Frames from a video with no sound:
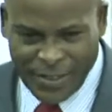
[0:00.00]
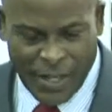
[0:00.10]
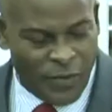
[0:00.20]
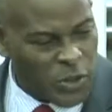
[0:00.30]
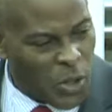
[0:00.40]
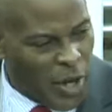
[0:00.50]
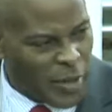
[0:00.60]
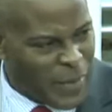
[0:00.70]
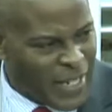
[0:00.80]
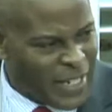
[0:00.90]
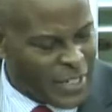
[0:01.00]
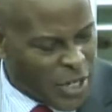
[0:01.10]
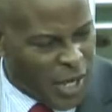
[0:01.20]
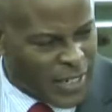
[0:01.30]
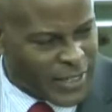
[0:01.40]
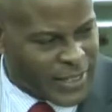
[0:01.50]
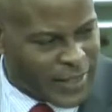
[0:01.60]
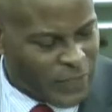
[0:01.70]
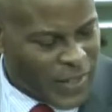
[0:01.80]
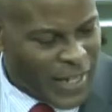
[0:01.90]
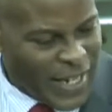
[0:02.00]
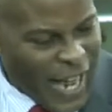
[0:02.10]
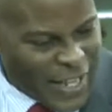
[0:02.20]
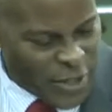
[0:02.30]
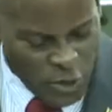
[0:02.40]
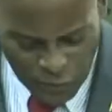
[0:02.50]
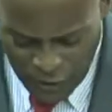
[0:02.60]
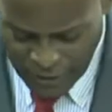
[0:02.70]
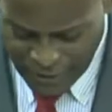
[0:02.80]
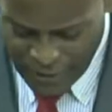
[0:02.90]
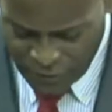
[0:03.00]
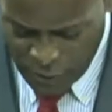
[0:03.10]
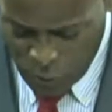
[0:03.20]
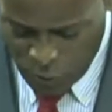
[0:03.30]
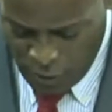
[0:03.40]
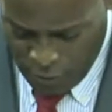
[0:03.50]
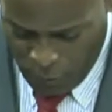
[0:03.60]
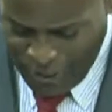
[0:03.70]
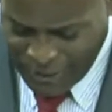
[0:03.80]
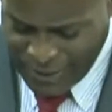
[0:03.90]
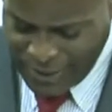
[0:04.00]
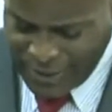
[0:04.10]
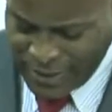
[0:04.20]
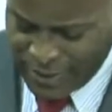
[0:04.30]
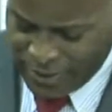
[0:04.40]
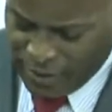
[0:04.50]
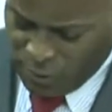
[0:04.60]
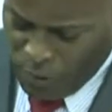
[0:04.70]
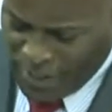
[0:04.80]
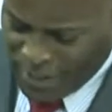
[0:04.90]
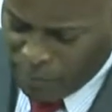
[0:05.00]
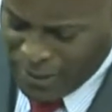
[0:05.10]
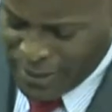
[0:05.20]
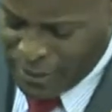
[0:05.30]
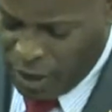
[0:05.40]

of $250,000 in at the University of the West Indies when it demitted